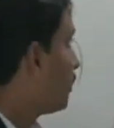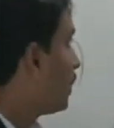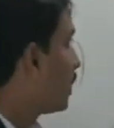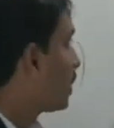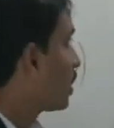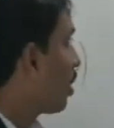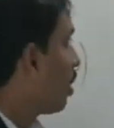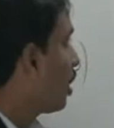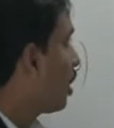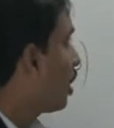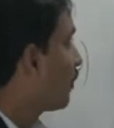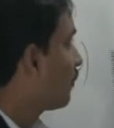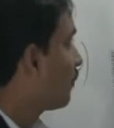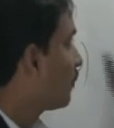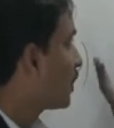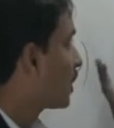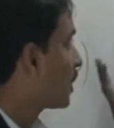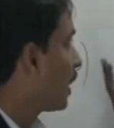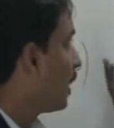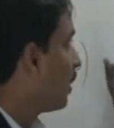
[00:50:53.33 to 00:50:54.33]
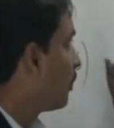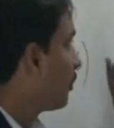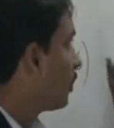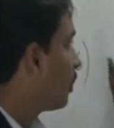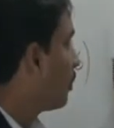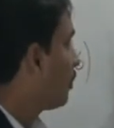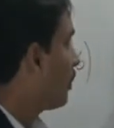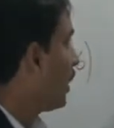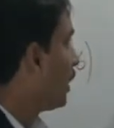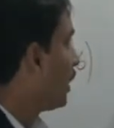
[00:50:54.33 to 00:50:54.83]
this all are of the same
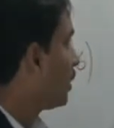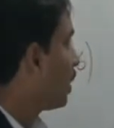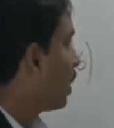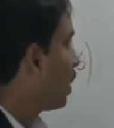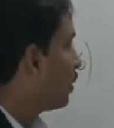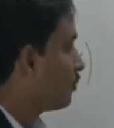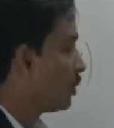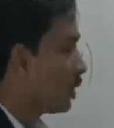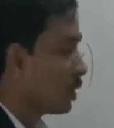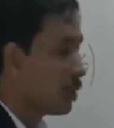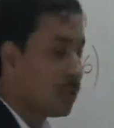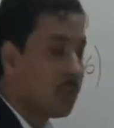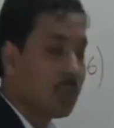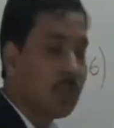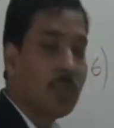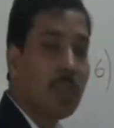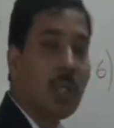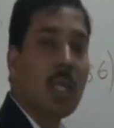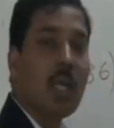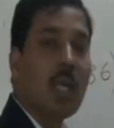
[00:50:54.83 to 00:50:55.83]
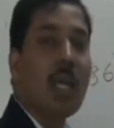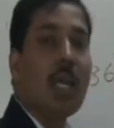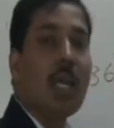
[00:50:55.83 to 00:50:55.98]
group, and down the group